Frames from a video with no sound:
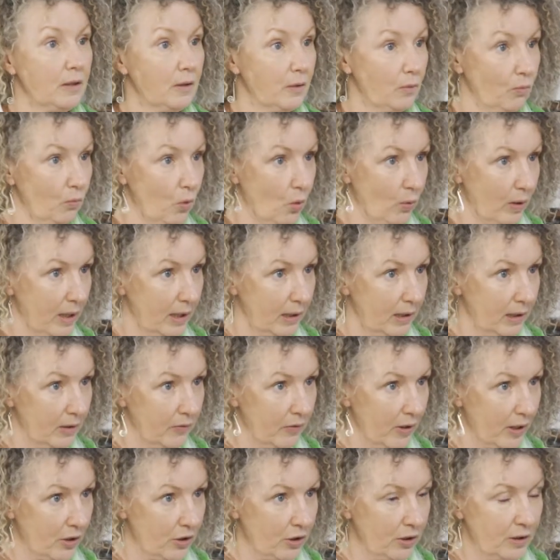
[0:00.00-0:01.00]
won't get the
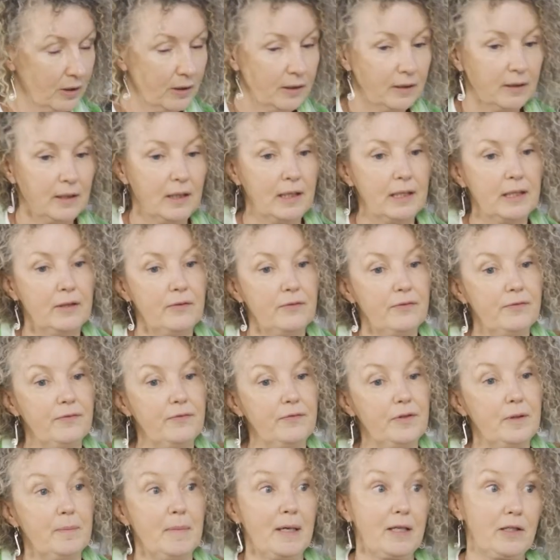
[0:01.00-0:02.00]
infection, and if
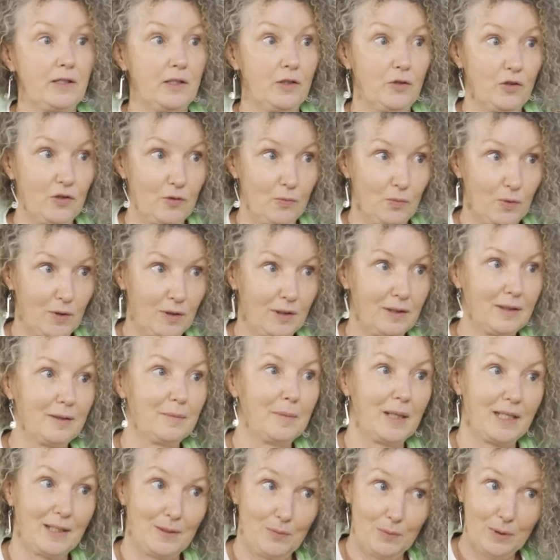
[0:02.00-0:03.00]
the vaccine doesn't work, the
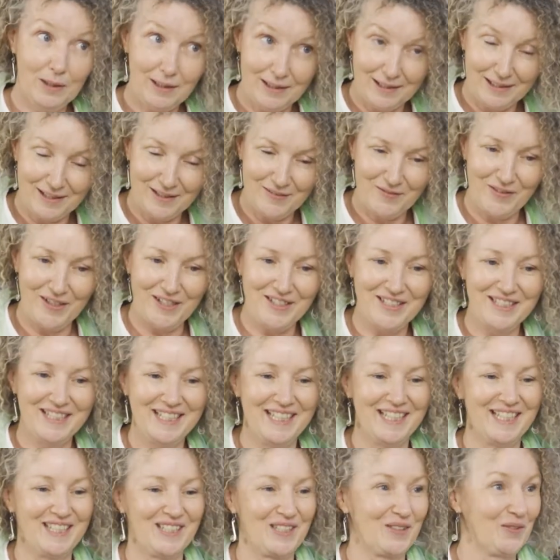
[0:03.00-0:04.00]
mice will get the infection,
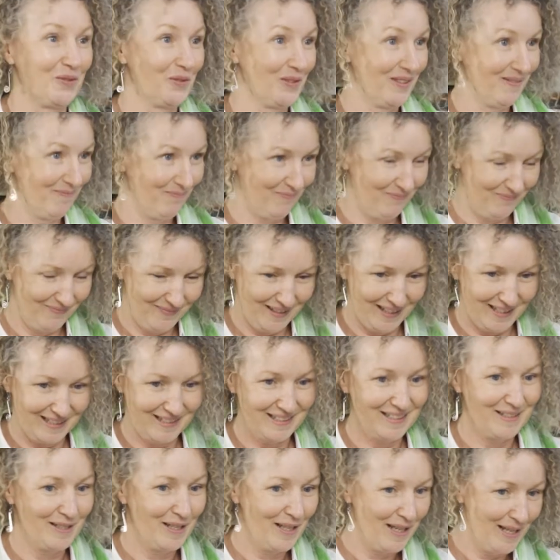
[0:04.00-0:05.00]
and so
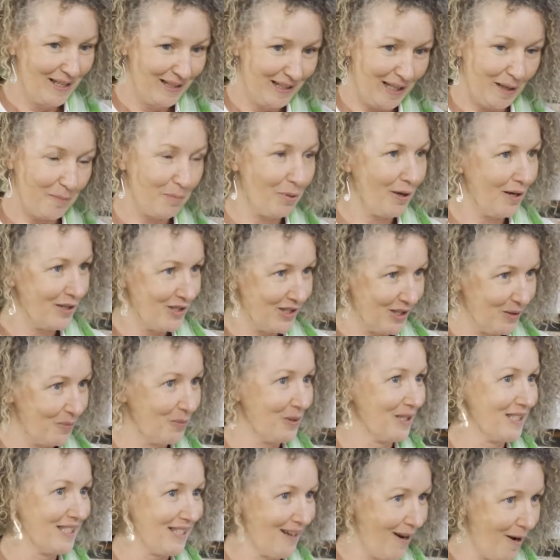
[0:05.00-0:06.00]
that project
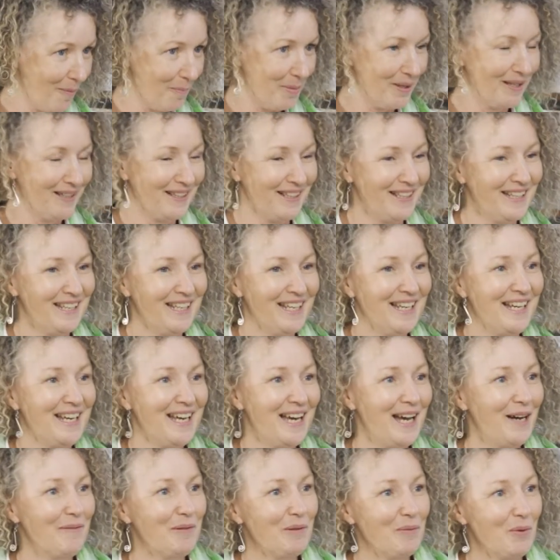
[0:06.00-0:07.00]
will stop,
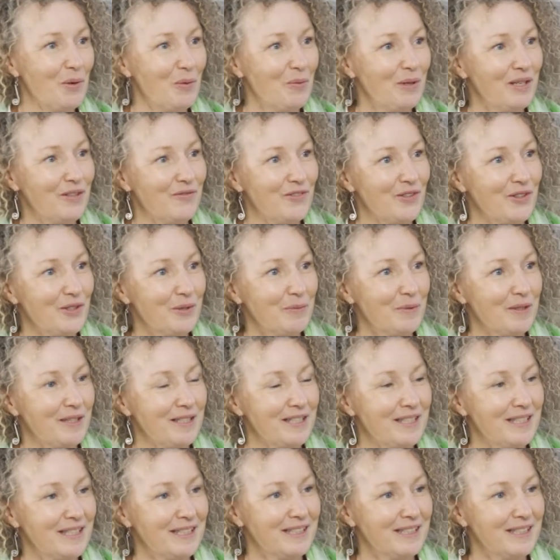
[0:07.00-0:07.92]
and we won't go any further with it.